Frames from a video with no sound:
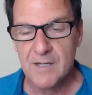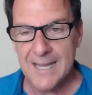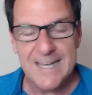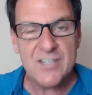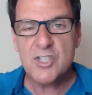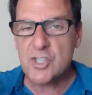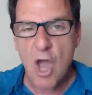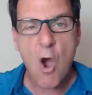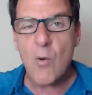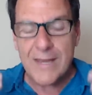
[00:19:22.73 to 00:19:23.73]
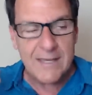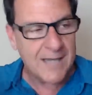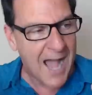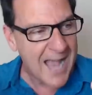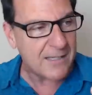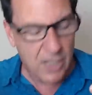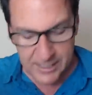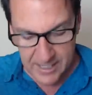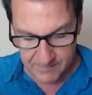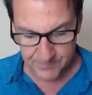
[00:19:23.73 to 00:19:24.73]
it is so guy look
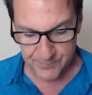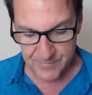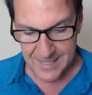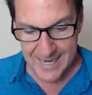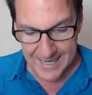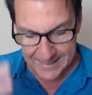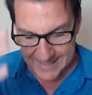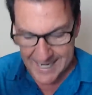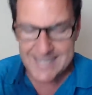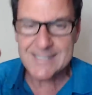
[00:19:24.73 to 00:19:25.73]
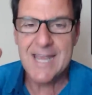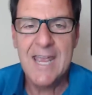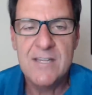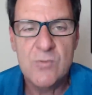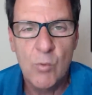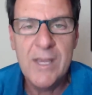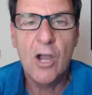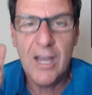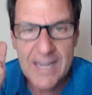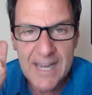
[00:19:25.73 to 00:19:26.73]
at these days we
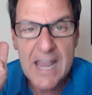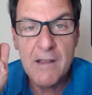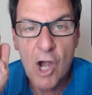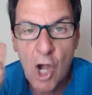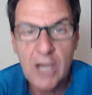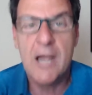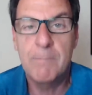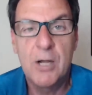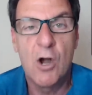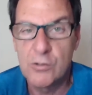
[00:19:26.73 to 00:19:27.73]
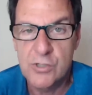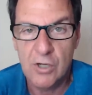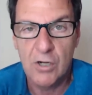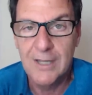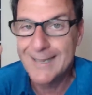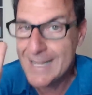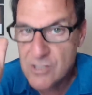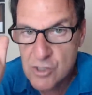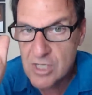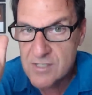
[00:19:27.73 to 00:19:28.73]
are in a hookup culture.
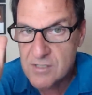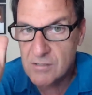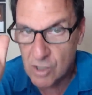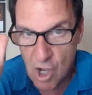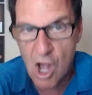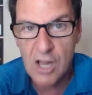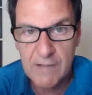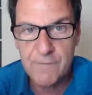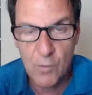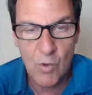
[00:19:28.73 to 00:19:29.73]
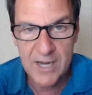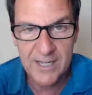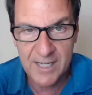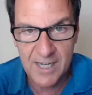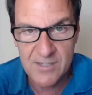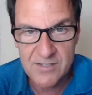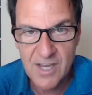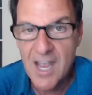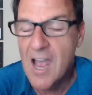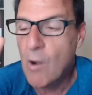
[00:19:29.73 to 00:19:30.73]
Let's just call it for what it is.
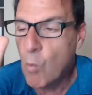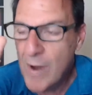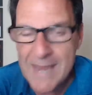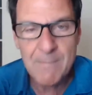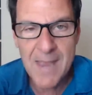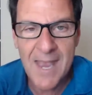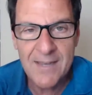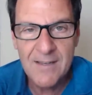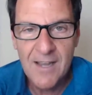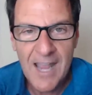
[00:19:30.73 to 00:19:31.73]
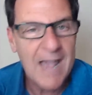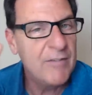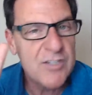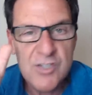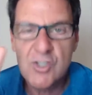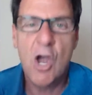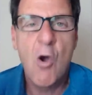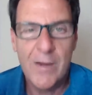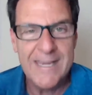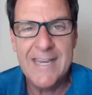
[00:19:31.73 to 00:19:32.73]
We men have it
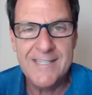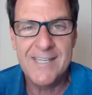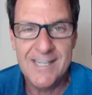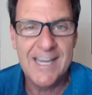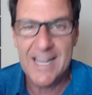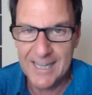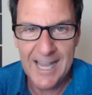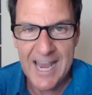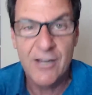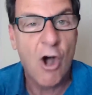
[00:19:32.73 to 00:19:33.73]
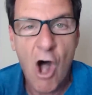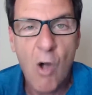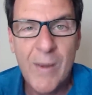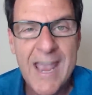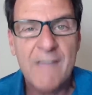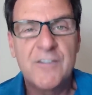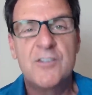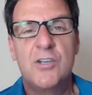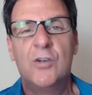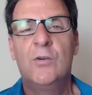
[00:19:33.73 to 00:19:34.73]
so easy to get laid. All we have to
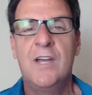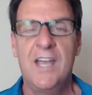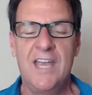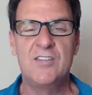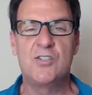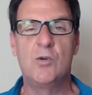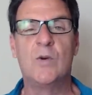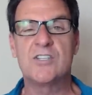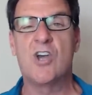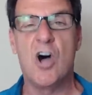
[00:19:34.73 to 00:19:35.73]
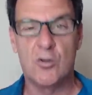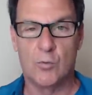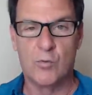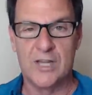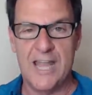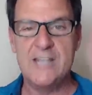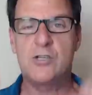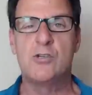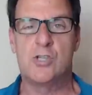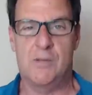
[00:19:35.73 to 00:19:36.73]
do is do what's called
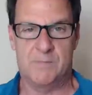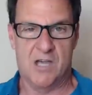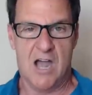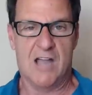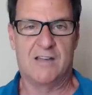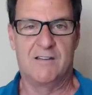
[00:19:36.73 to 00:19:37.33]
relationship talk.